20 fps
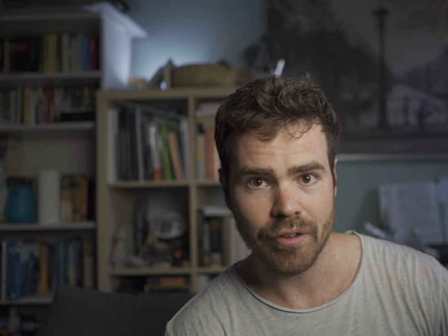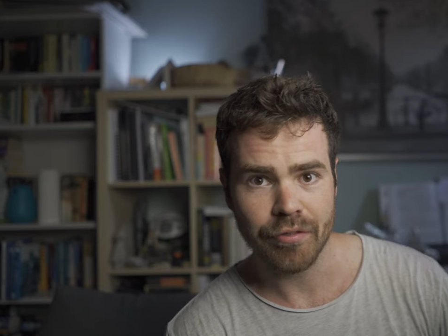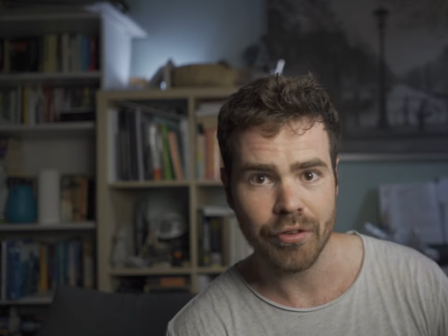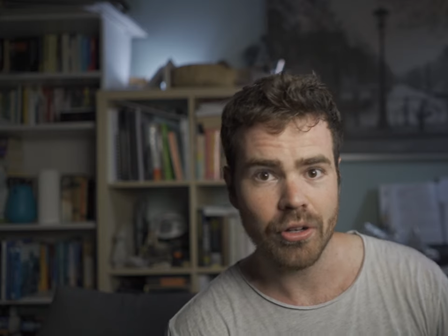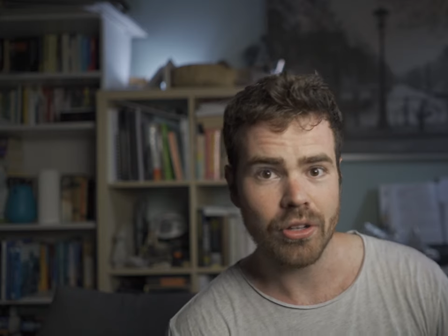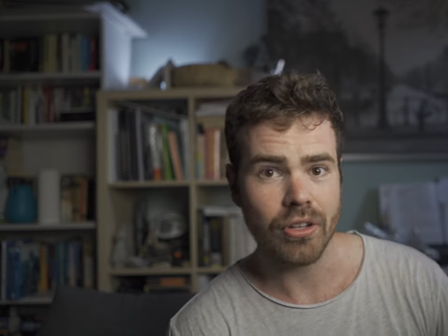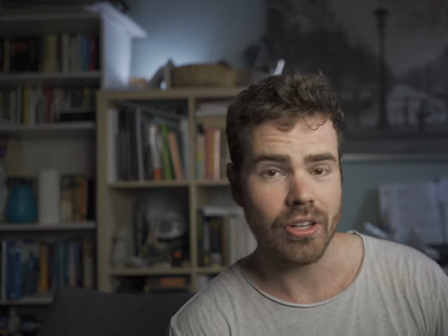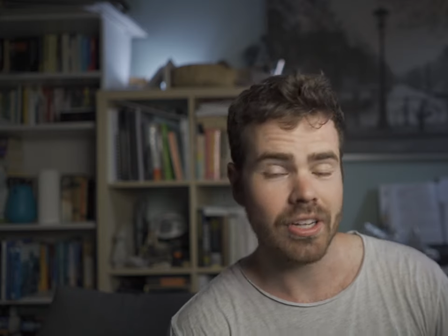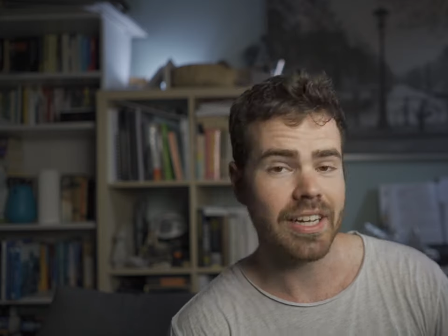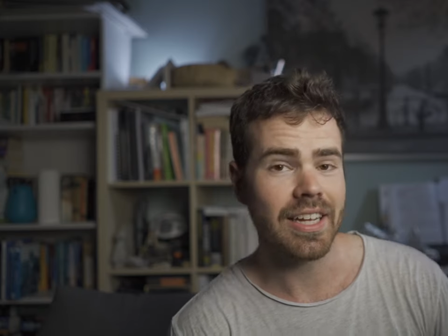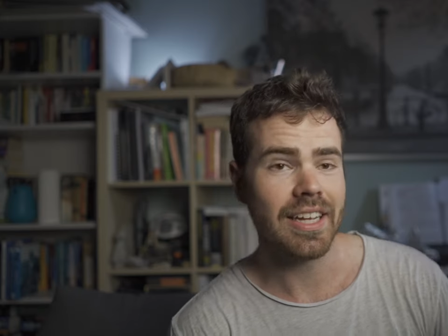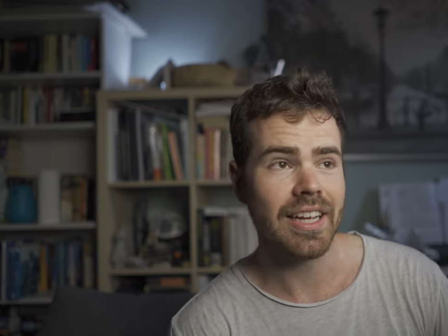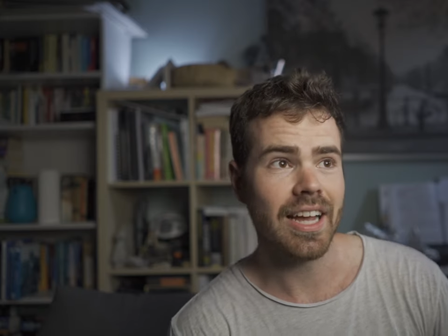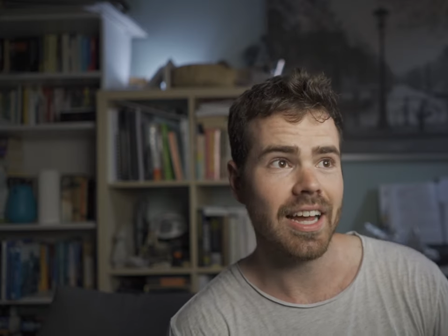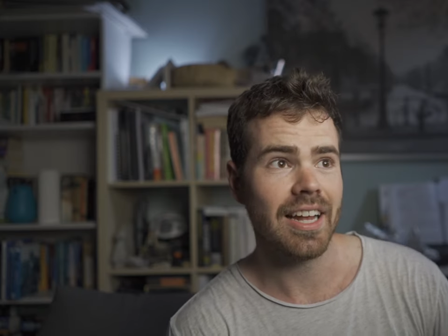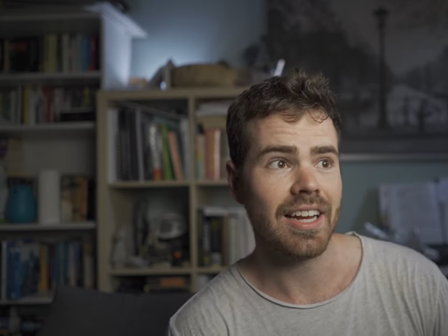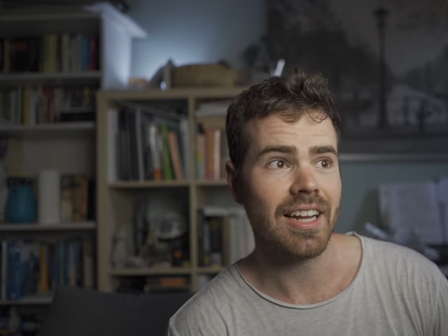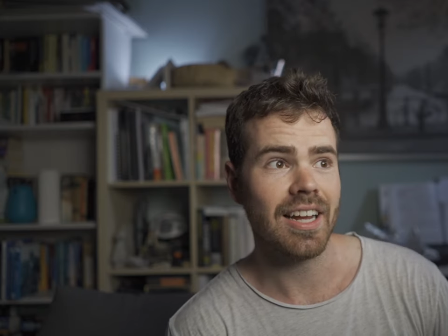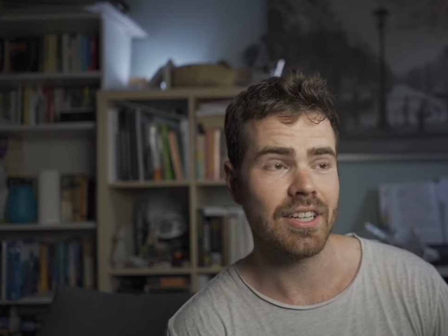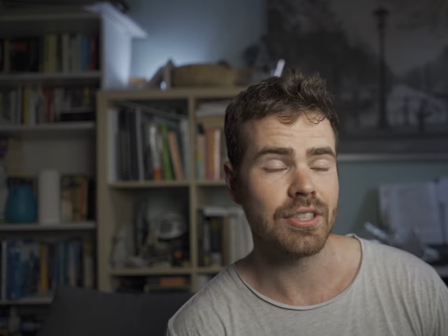if you're looking
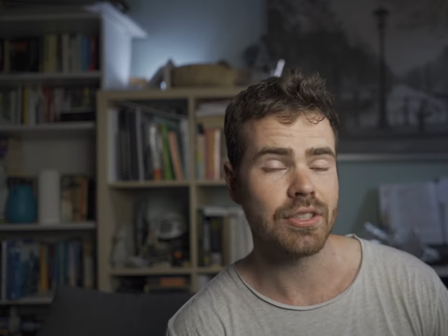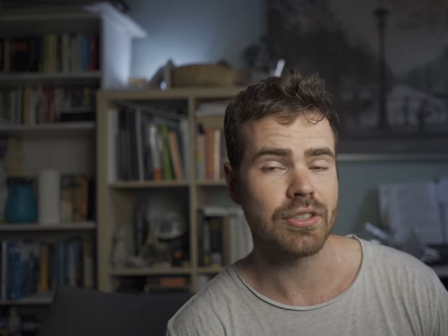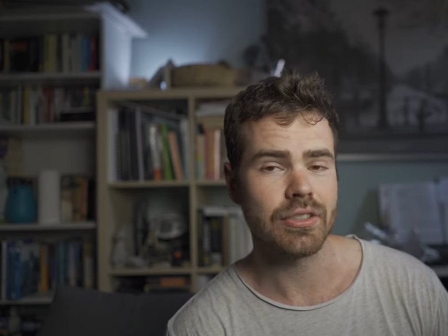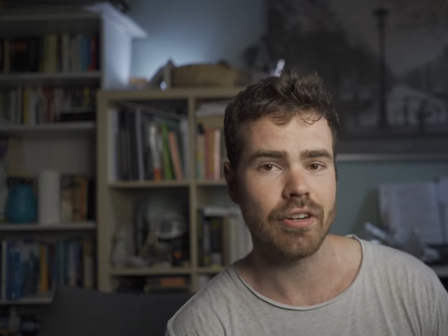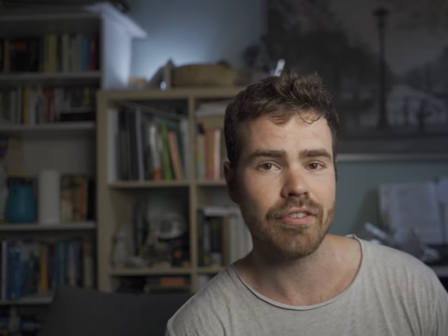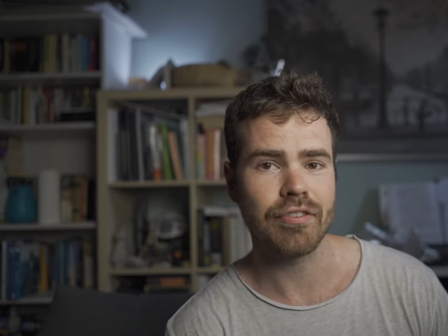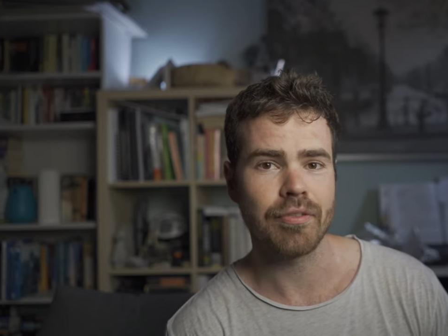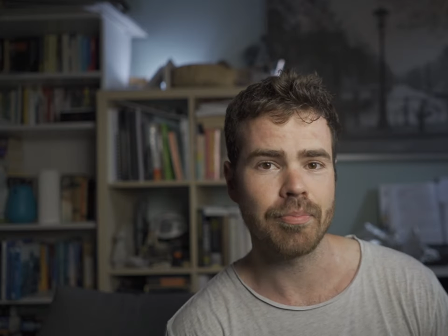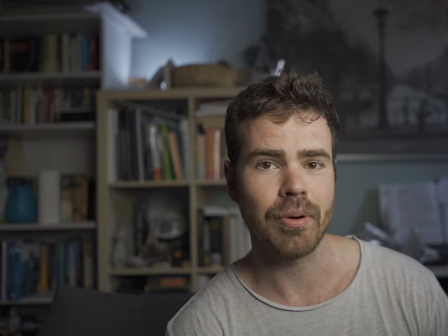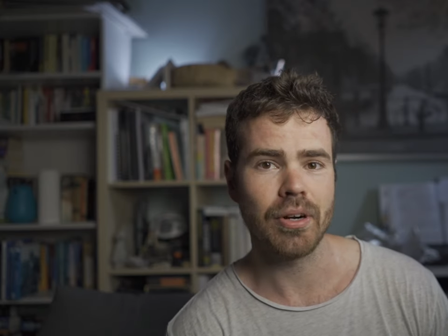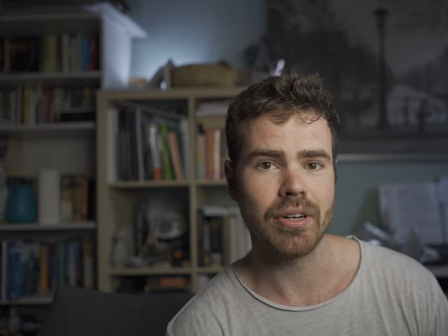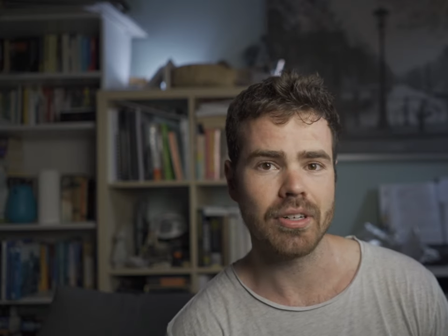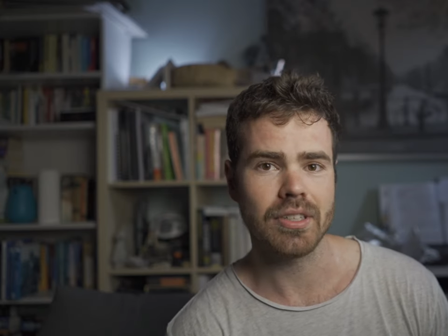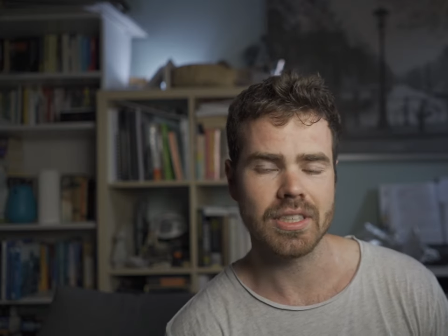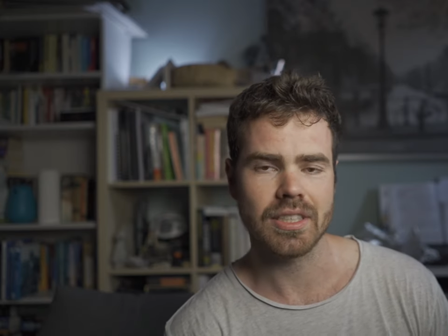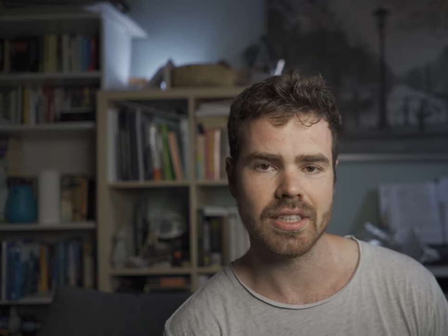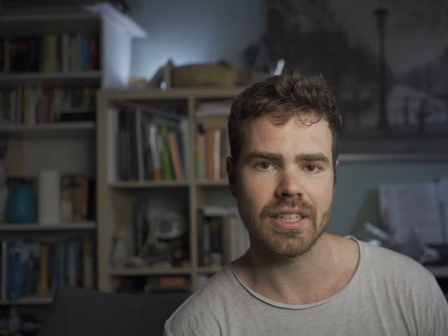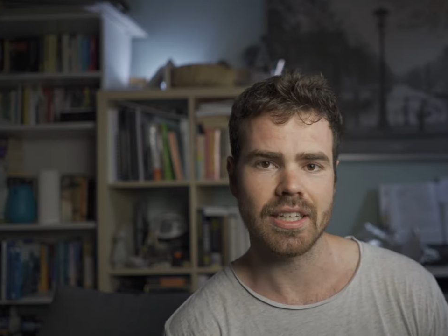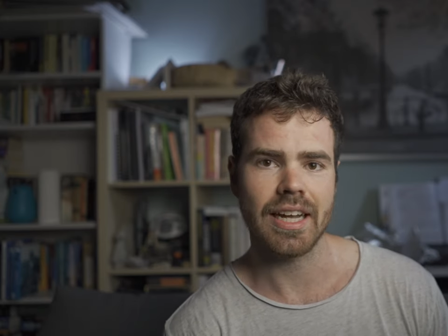at a softbox